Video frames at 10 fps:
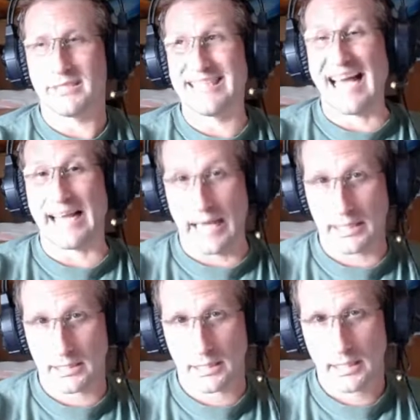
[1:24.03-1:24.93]

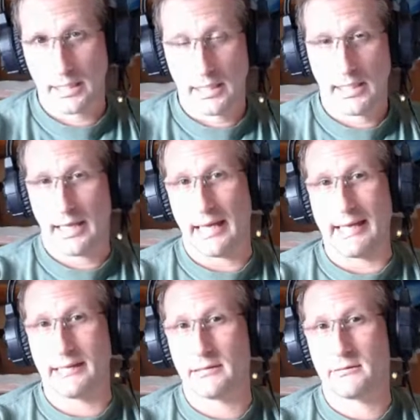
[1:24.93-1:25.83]
decades,
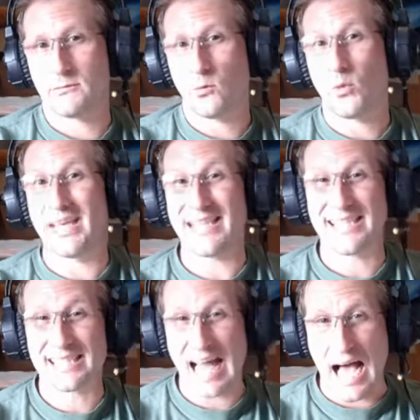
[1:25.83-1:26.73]
and we need
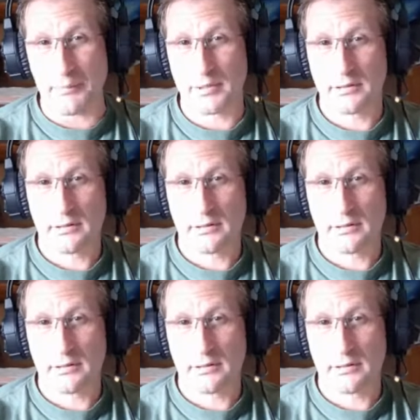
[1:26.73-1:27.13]
to stop.